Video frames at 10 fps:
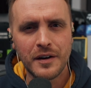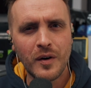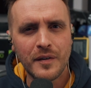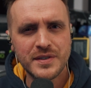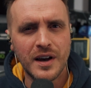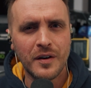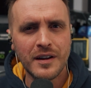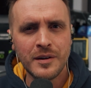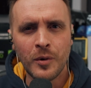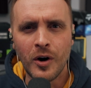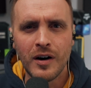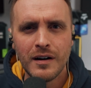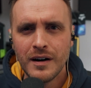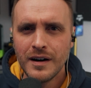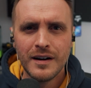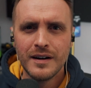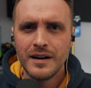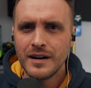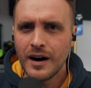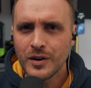I don't have sound anymore.
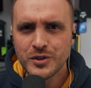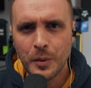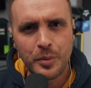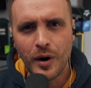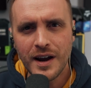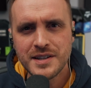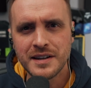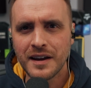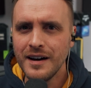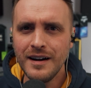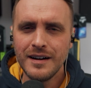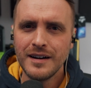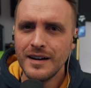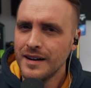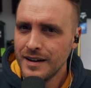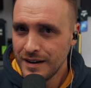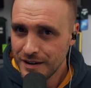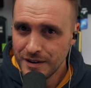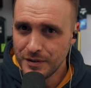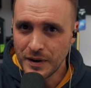How surprising, huh?
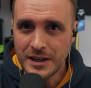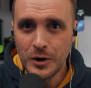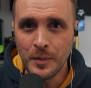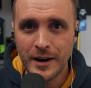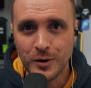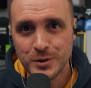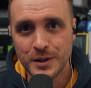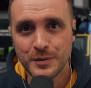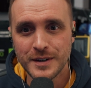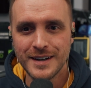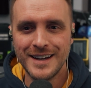Uh, thank you, Microsoft.